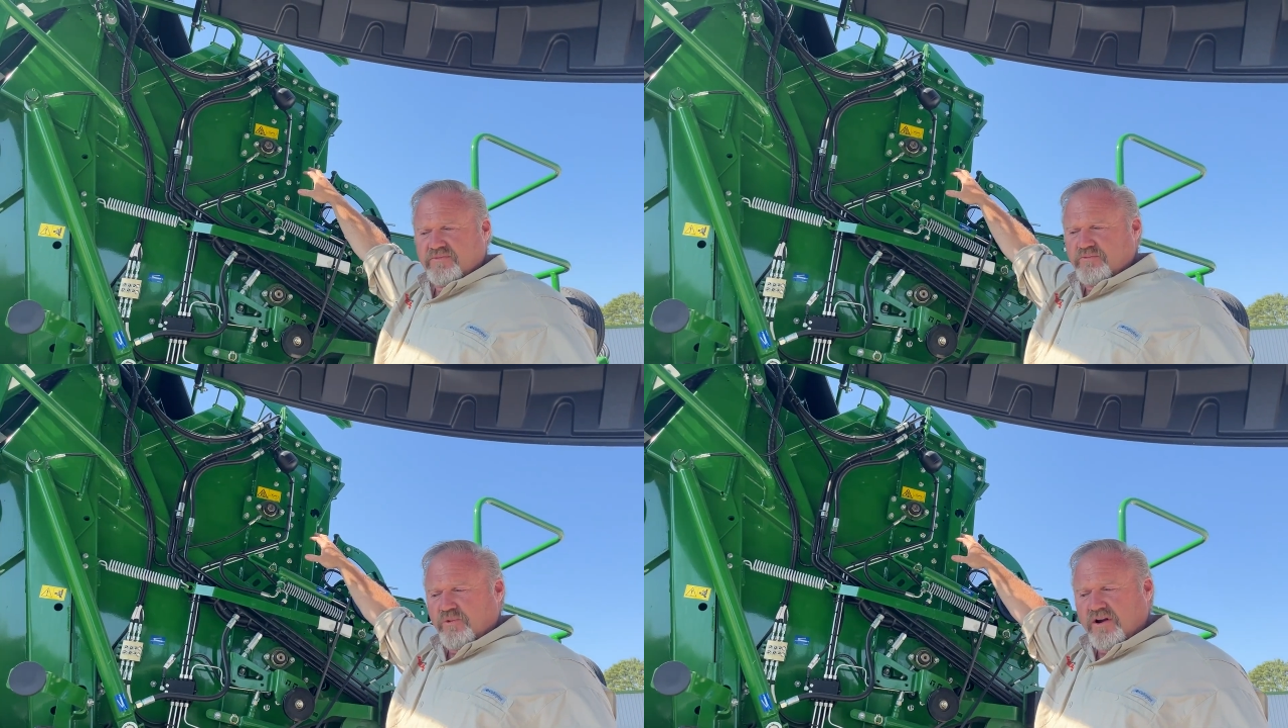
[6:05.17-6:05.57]

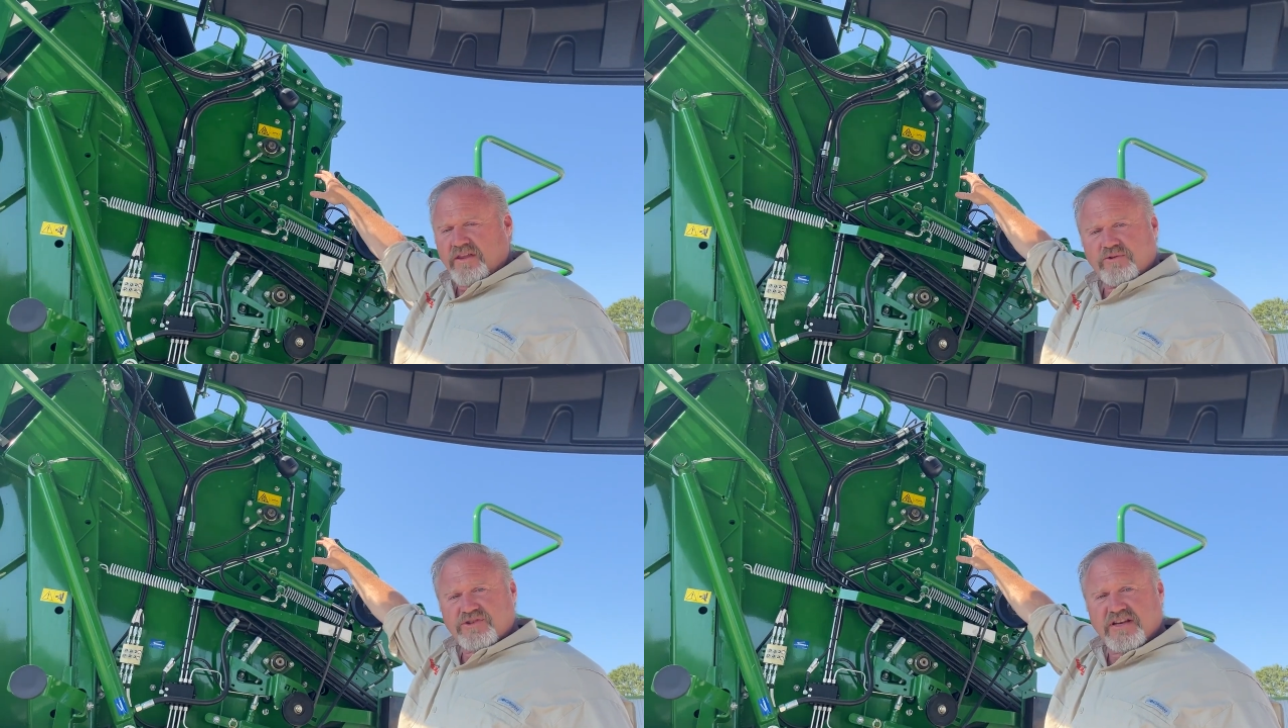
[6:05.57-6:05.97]
one of
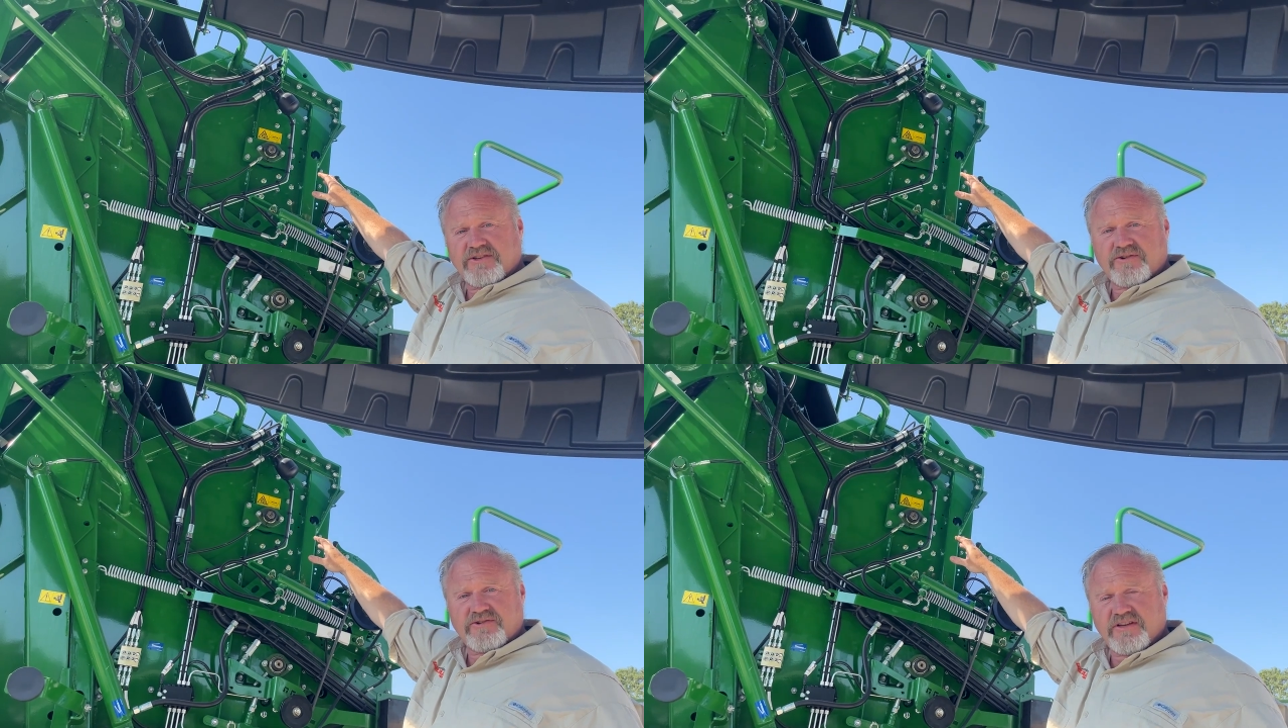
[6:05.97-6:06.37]
those
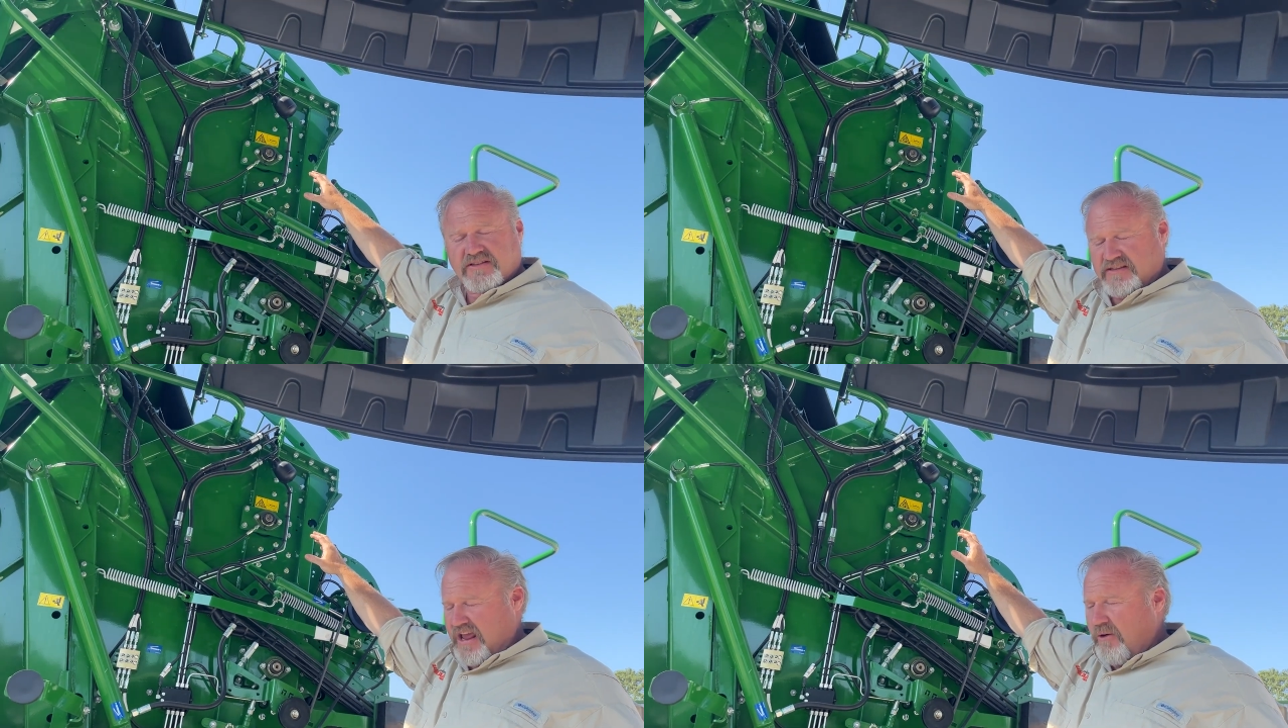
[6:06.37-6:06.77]
sensors
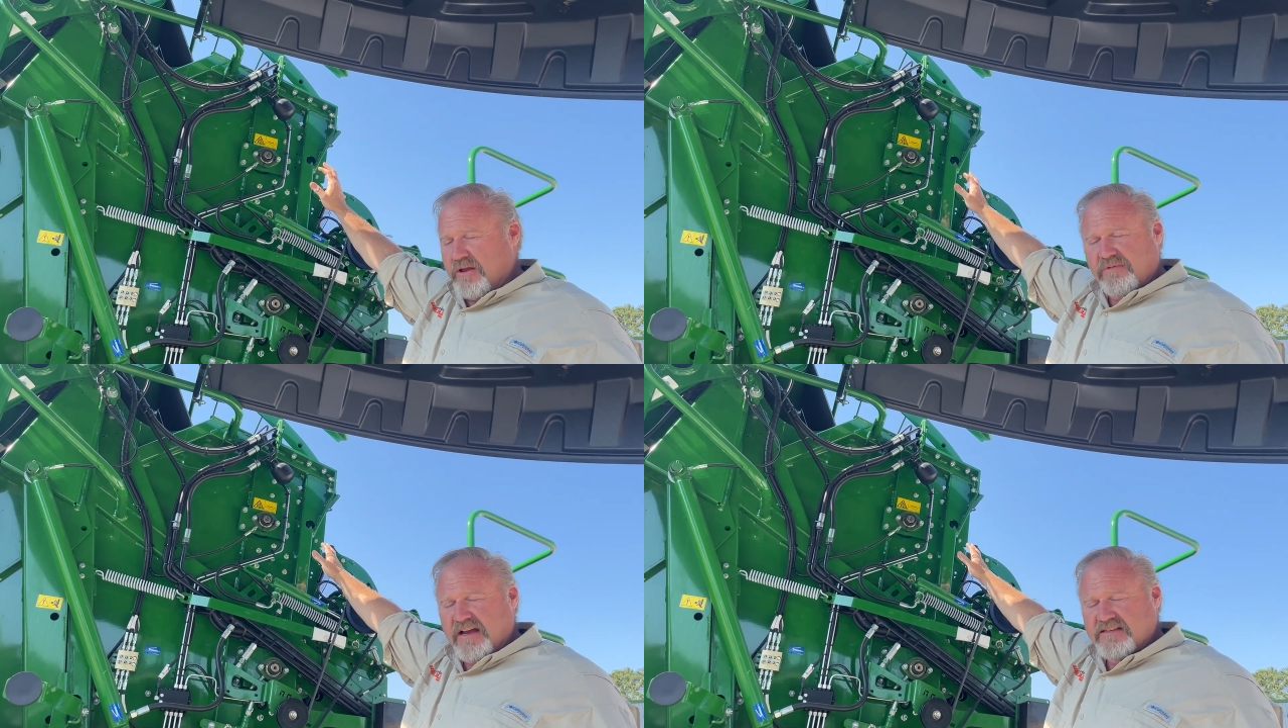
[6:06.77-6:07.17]
that's the only
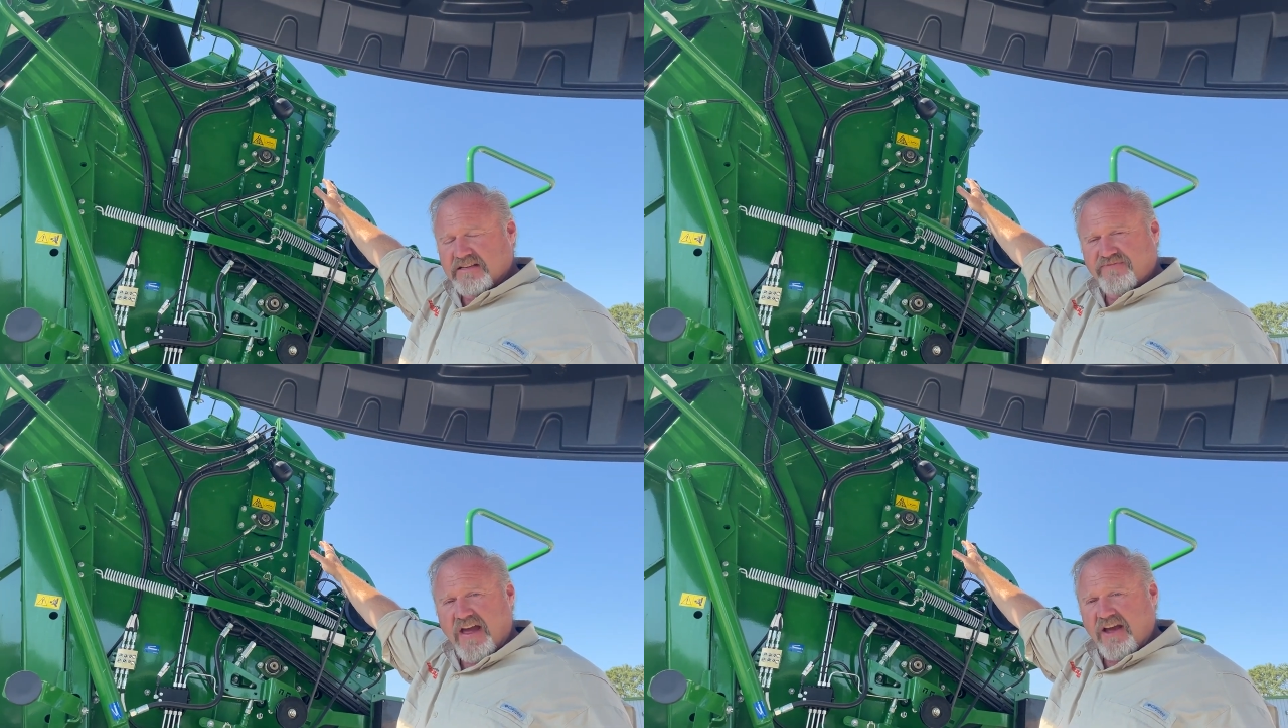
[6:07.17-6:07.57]
place
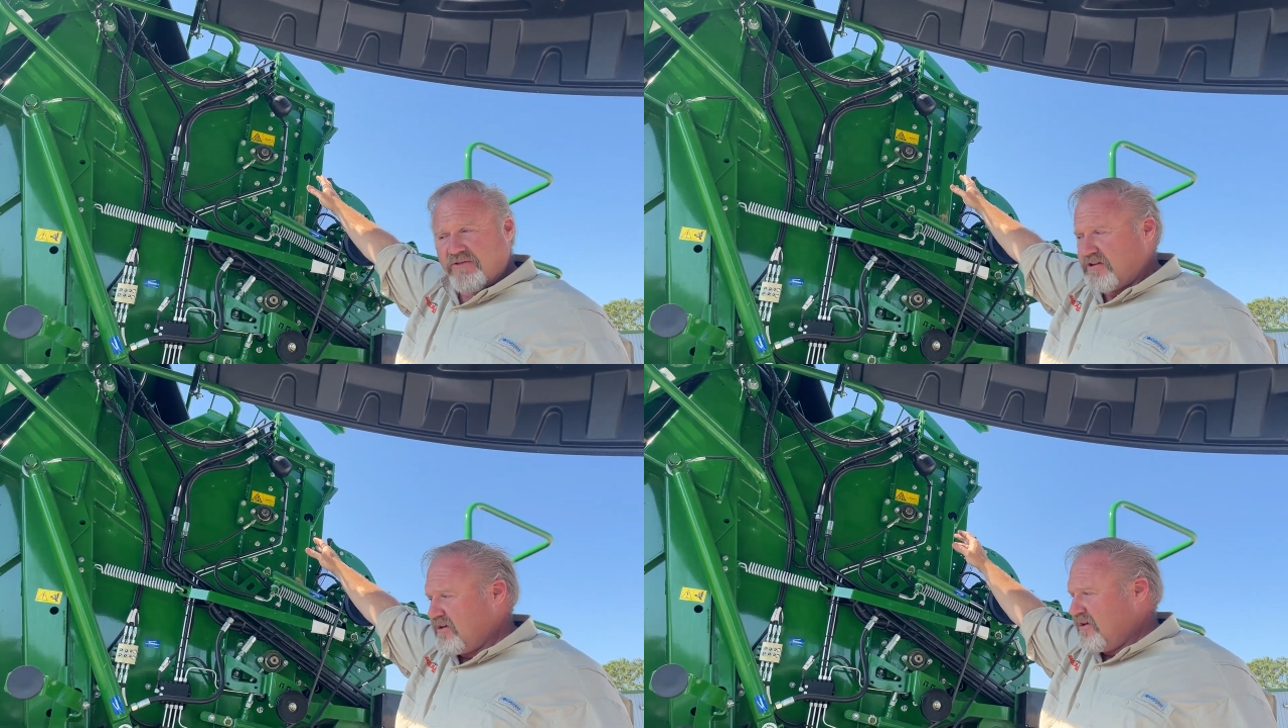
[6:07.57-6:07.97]
it's found.